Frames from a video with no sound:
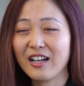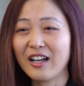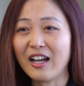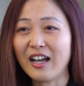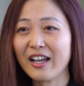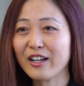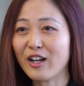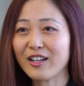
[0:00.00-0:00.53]

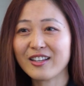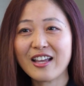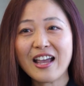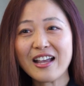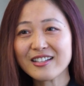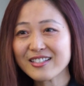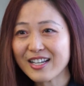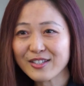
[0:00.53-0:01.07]
I got the
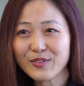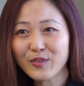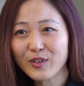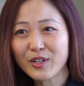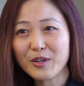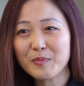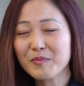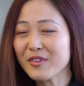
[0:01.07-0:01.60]
headsets for
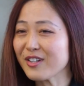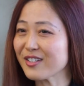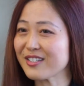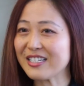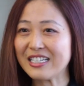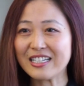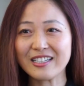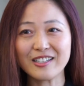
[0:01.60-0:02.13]
them. They're
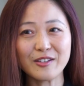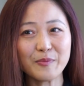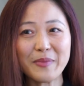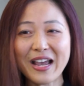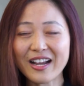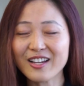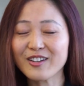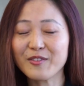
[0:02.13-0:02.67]
seated in the
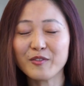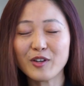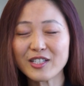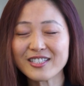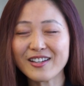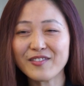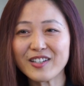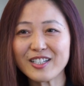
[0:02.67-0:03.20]
back in a
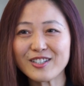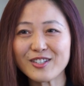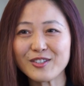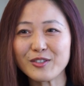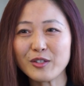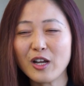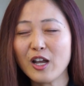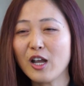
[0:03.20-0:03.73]

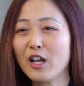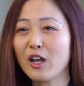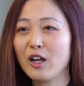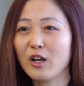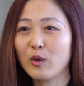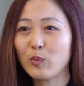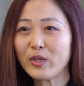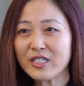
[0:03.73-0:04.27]
172.
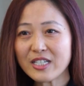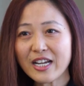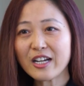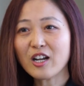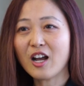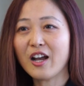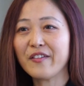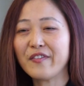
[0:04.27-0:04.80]
We
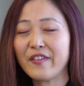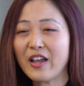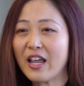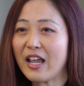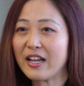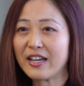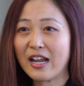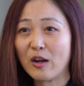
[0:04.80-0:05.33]
take off,
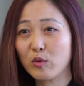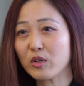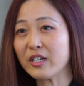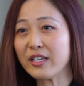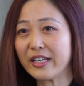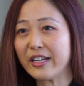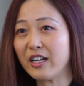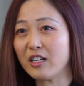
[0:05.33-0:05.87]
and now we're
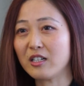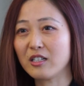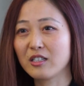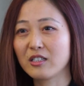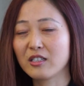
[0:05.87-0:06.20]
in the air.